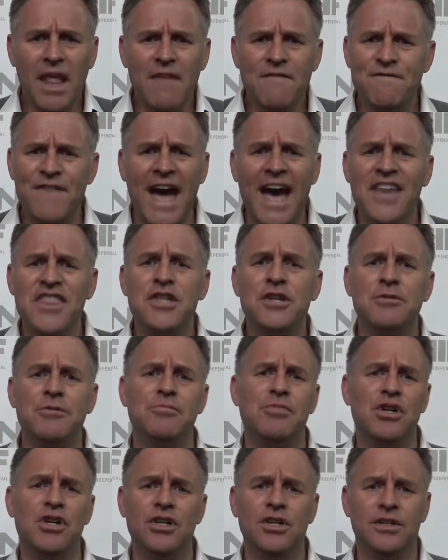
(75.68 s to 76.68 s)

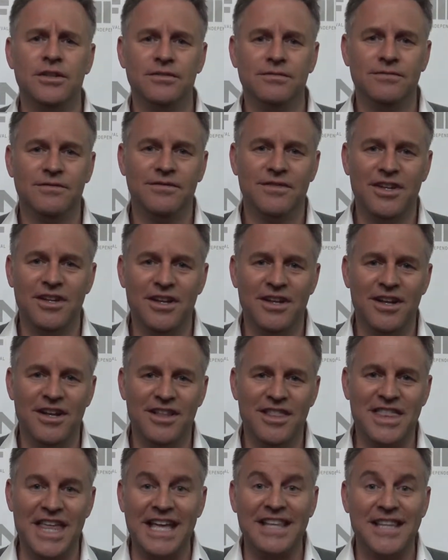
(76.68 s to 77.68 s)
fathomable
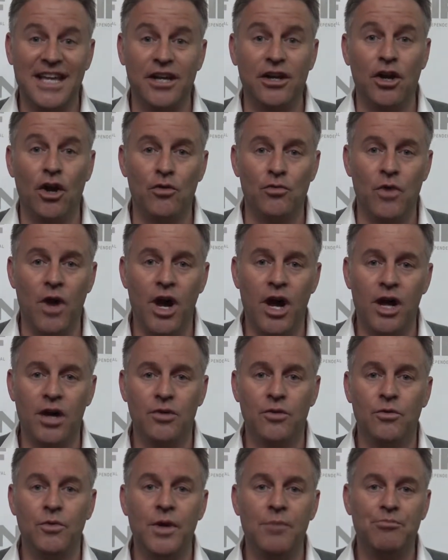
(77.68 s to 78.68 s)
thing that can go
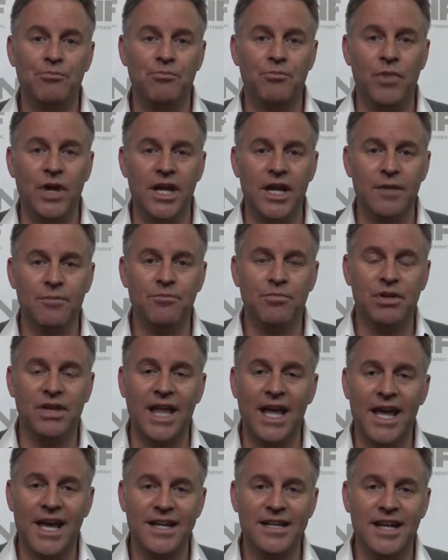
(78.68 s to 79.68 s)
wrong. We
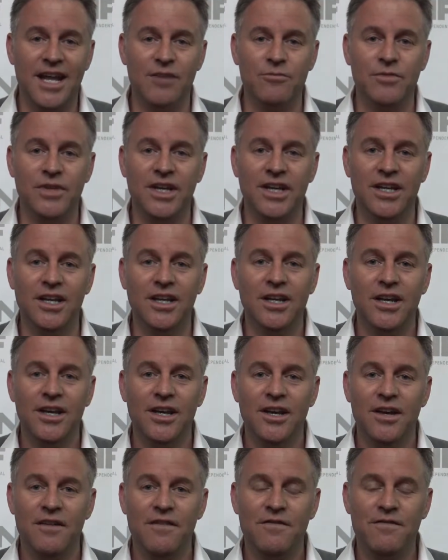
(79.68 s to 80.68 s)
plan and we
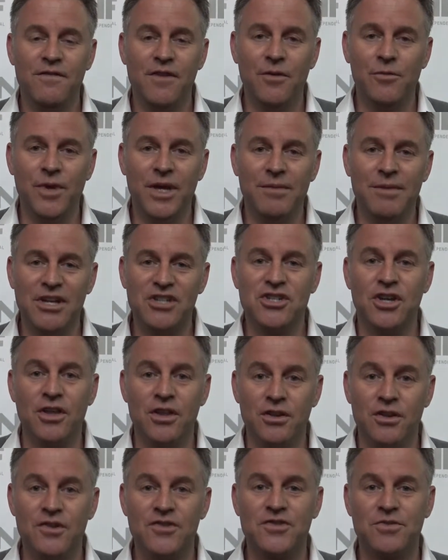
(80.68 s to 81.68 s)
make sure that
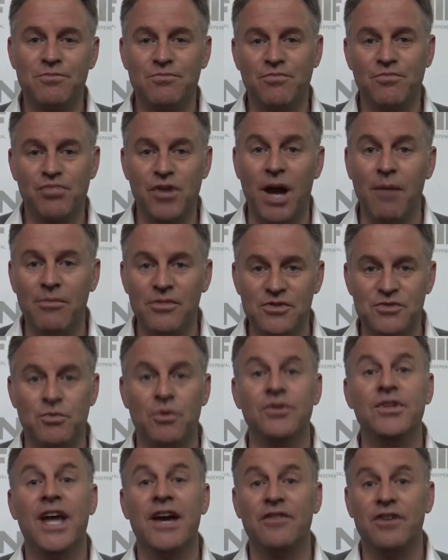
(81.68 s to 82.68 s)
those problems
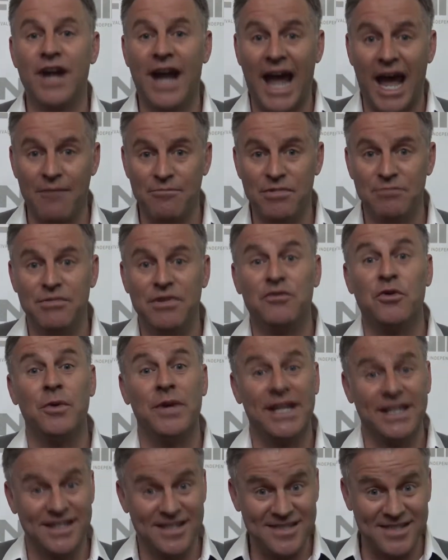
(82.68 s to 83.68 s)
will never happen before we
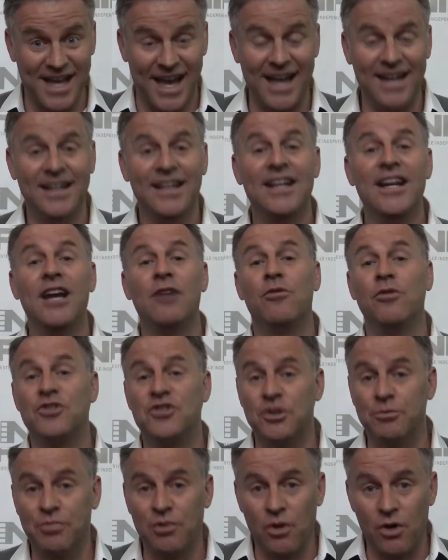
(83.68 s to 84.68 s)
get to set. We're
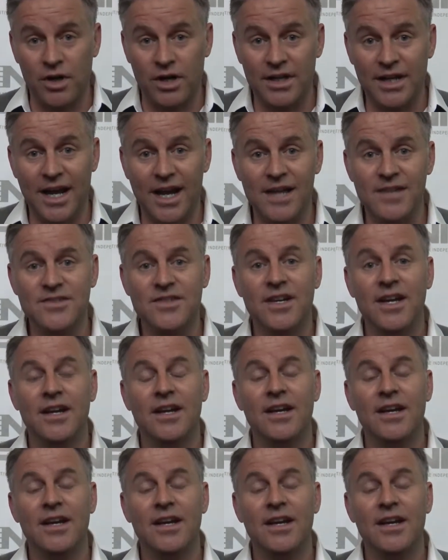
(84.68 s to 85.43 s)
super organized,